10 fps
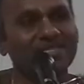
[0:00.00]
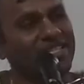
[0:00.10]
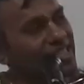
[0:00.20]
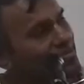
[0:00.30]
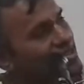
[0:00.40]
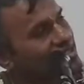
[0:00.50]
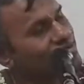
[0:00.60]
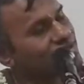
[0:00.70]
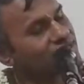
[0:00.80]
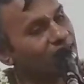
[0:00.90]
Such a
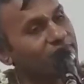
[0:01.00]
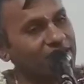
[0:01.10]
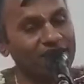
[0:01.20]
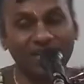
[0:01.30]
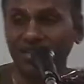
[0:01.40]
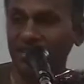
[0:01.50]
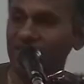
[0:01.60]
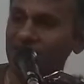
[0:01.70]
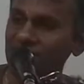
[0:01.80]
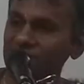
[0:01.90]
person who's come
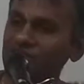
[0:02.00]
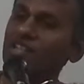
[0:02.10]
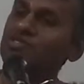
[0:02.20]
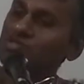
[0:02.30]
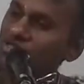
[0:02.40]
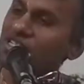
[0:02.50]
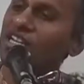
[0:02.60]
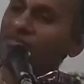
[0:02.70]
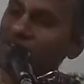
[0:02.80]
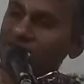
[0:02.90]
here just to
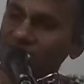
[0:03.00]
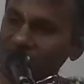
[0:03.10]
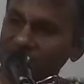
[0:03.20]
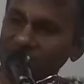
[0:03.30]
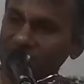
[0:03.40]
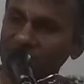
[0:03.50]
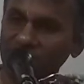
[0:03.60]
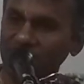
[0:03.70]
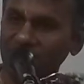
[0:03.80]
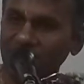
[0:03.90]
deliver us.
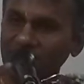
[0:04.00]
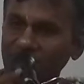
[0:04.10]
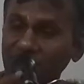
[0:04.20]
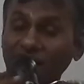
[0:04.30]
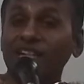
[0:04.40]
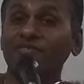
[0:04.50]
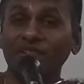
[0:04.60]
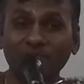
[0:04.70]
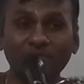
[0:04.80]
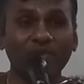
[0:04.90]
Can't
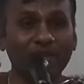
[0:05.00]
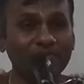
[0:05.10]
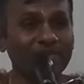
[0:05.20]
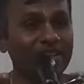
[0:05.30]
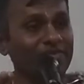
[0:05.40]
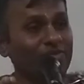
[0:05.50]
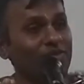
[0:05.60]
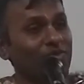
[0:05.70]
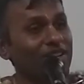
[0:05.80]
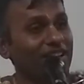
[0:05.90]
we remember him
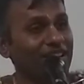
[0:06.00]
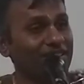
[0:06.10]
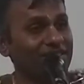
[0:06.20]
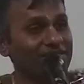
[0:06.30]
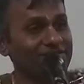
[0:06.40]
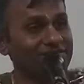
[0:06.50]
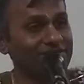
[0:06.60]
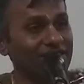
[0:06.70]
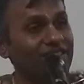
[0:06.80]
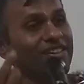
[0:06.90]
carefully one day
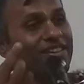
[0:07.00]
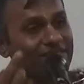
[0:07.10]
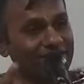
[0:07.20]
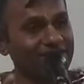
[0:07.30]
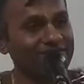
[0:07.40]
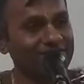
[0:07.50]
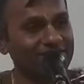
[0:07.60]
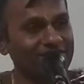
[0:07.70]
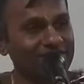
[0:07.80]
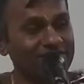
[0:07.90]
in a year?
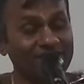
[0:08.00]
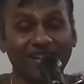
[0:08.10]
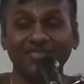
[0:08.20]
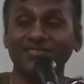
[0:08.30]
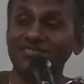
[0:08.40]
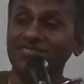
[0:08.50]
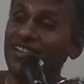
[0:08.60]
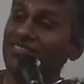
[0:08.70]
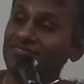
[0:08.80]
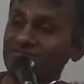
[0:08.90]
That is this day.